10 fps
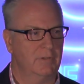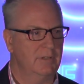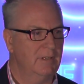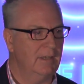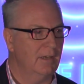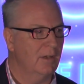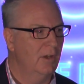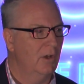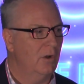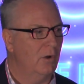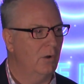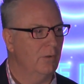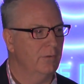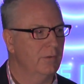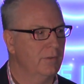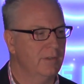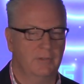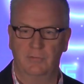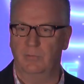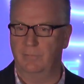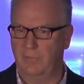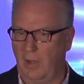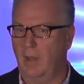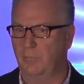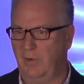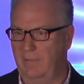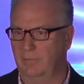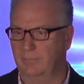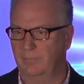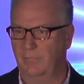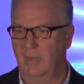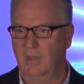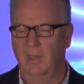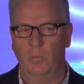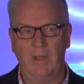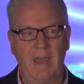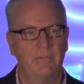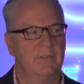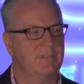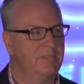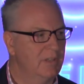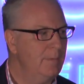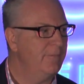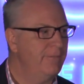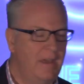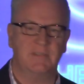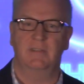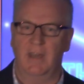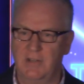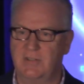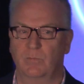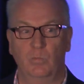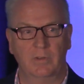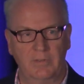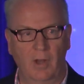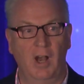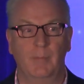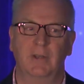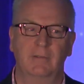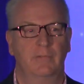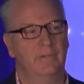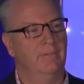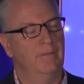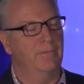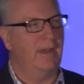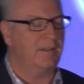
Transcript: year on the issue of time travel. We have this deep fascination with time, and in fact,